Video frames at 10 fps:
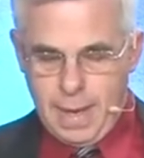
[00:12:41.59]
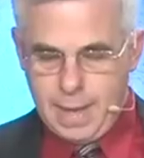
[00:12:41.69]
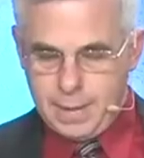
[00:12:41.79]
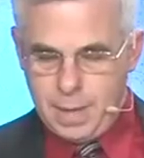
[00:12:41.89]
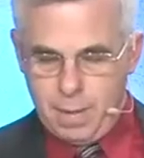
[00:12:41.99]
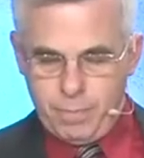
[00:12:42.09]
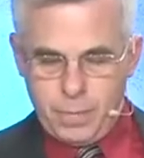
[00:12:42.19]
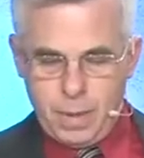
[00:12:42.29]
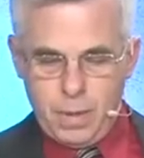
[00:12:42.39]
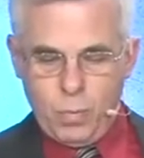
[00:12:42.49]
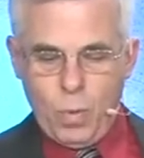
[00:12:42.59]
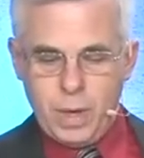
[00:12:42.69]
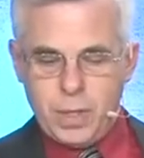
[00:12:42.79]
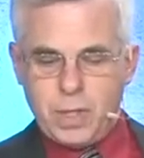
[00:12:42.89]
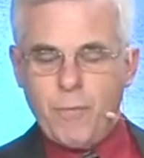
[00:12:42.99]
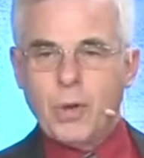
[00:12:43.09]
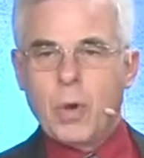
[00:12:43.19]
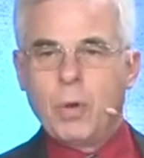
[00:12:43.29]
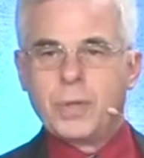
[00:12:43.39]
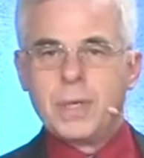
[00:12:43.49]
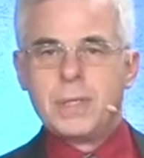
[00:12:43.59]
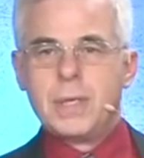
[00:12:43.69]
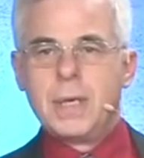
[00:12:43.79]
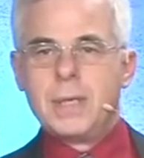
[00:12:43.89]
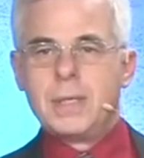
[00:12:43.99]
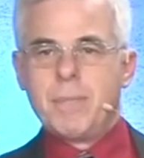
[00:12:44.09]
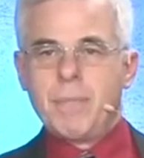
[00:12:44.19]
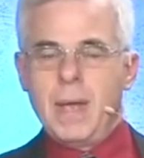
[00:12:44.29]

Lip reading: And one of the difficulties is